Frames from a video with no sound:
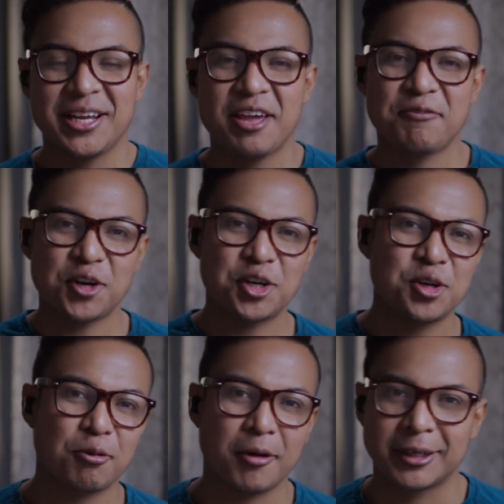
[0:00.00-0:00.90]
If you're
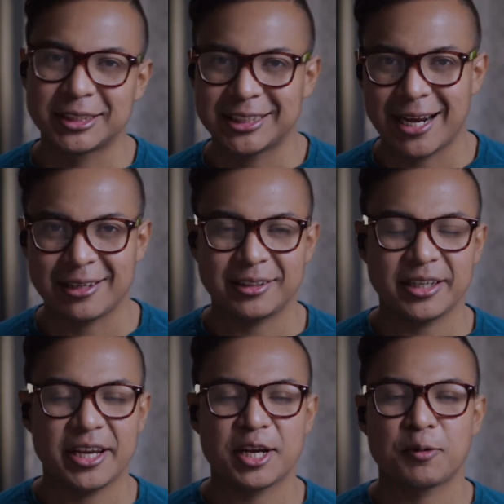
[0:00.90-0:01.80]
new around the channel,
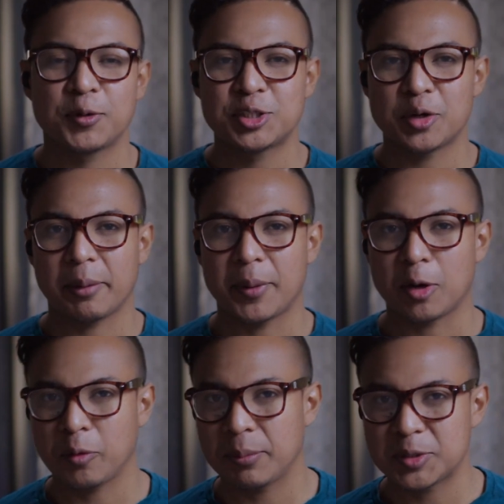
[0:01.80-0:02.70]
here we talk
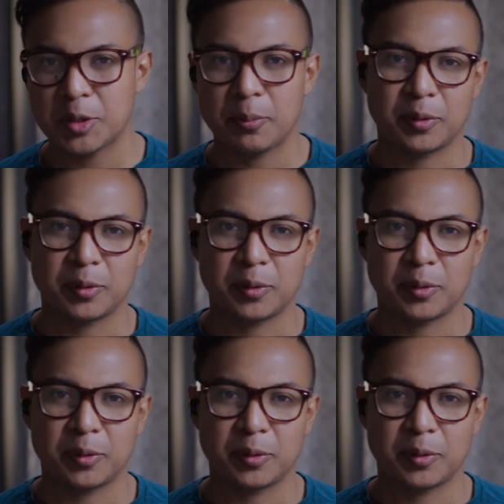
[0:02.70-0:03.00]
about crypto,